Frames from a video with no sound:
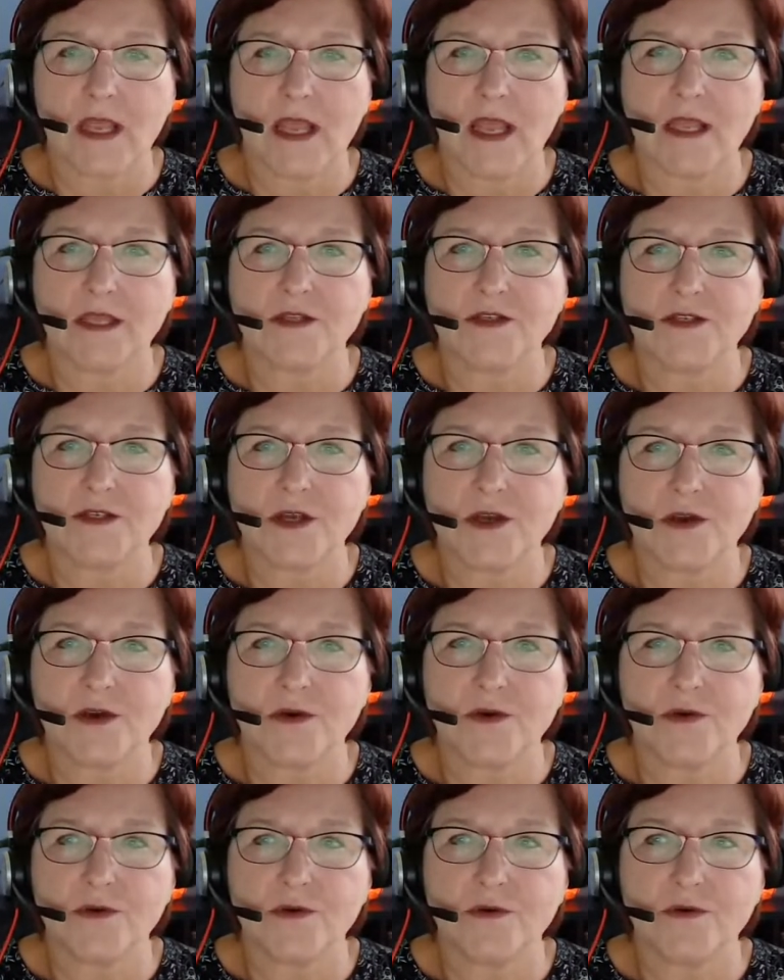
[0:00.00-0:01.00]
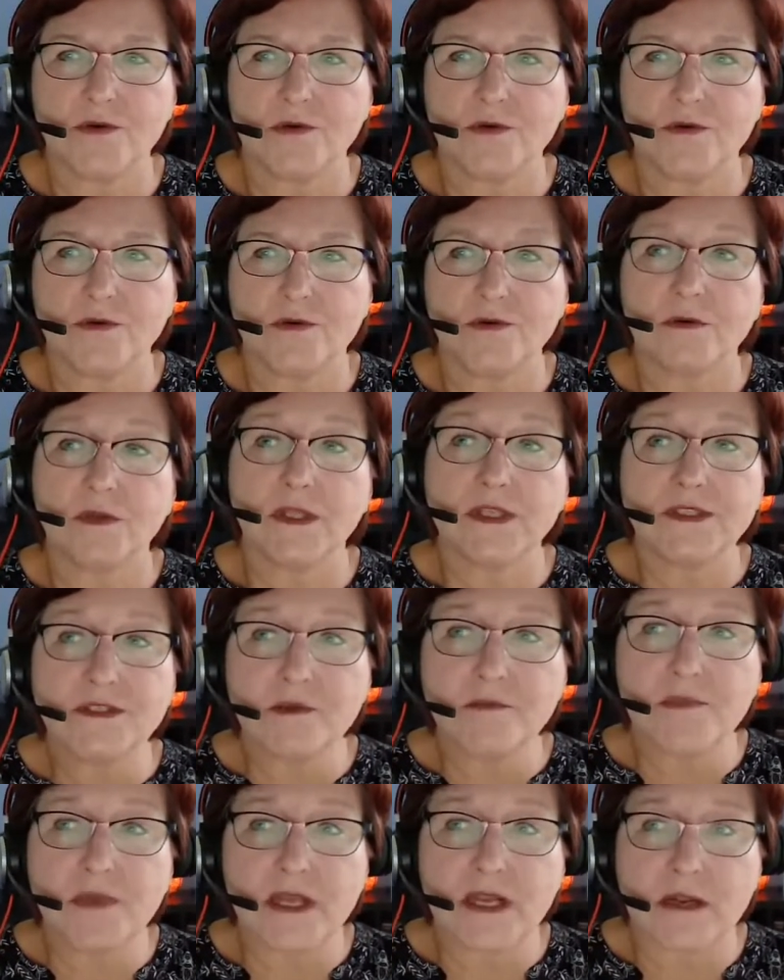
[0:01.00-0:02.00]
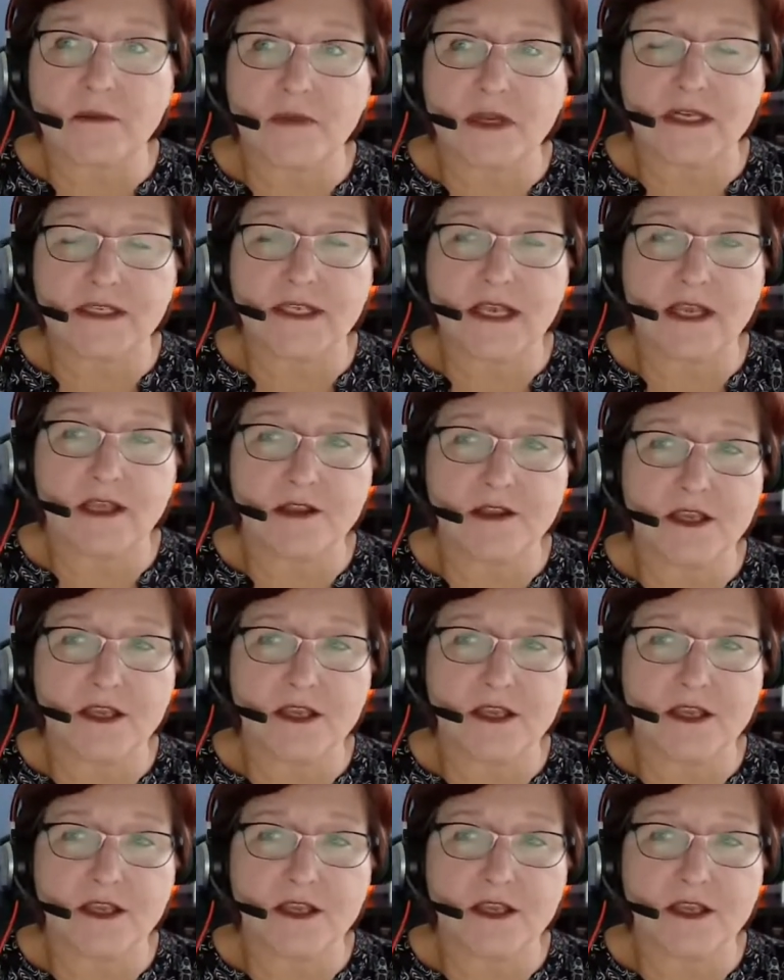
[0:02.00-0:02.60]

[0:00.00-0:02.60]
And so let's jump in. I'm going to take a